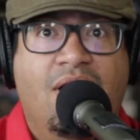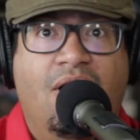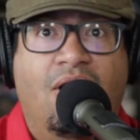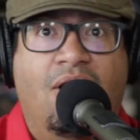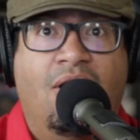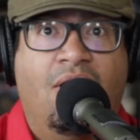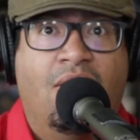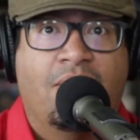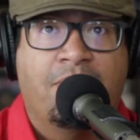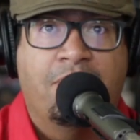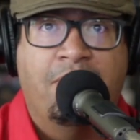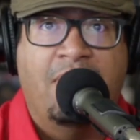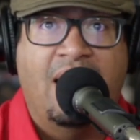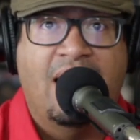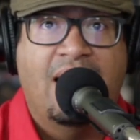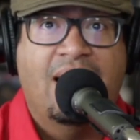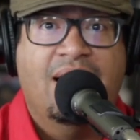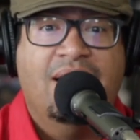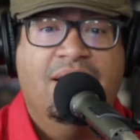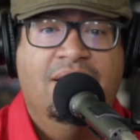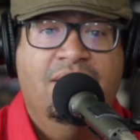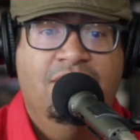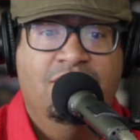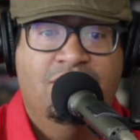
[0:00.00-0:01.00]
On
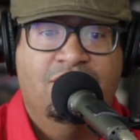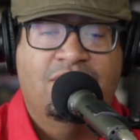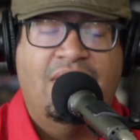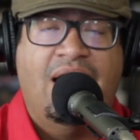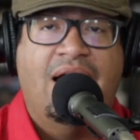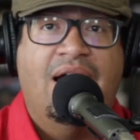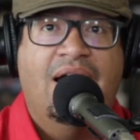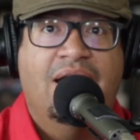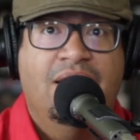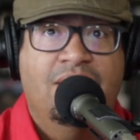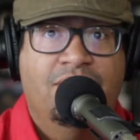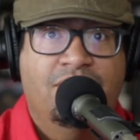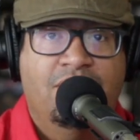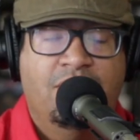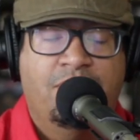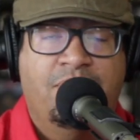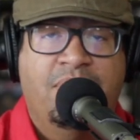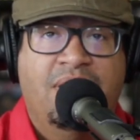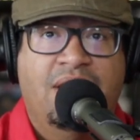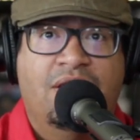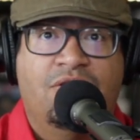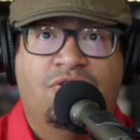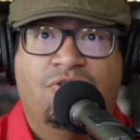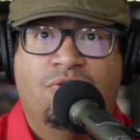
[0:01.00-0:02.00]
my side of the
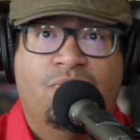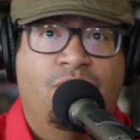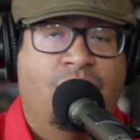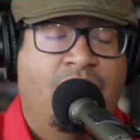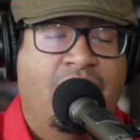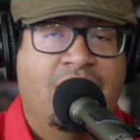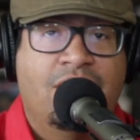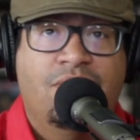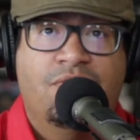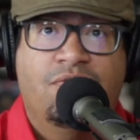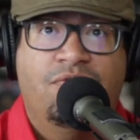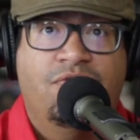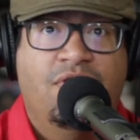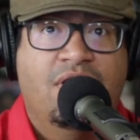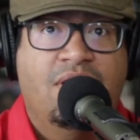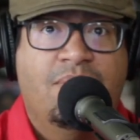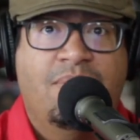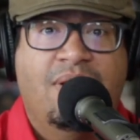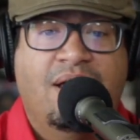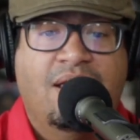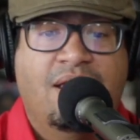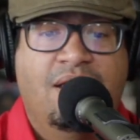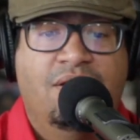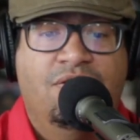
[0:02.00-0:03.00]
pitch, right in front of
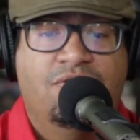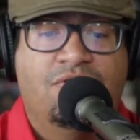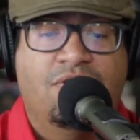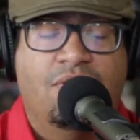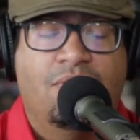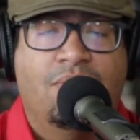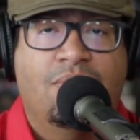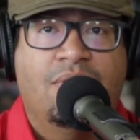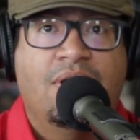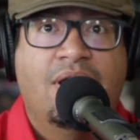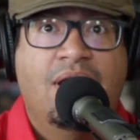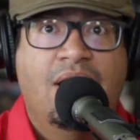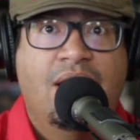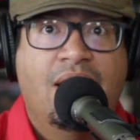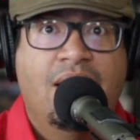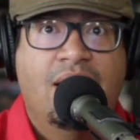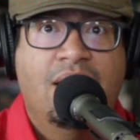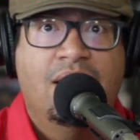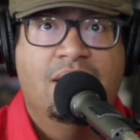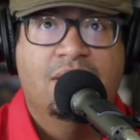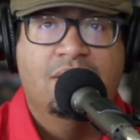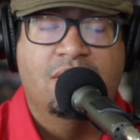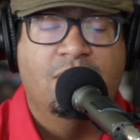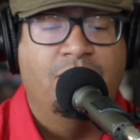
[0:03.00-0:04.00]
my end zone,
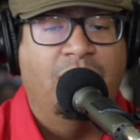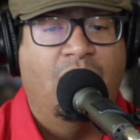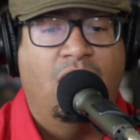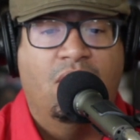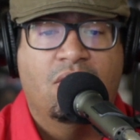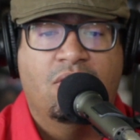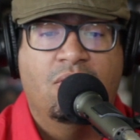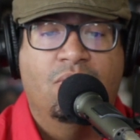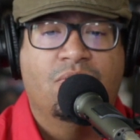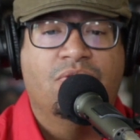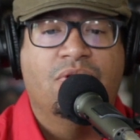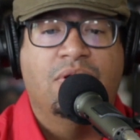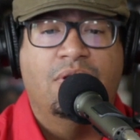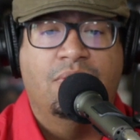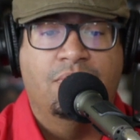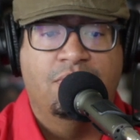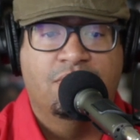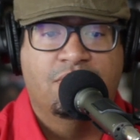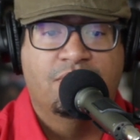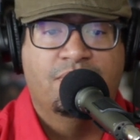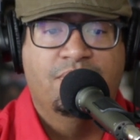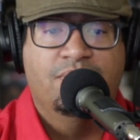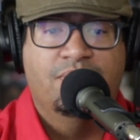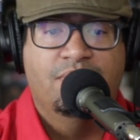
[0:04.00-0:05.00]
the ball goes
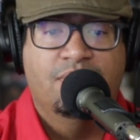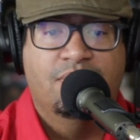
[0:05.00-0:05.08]
loose.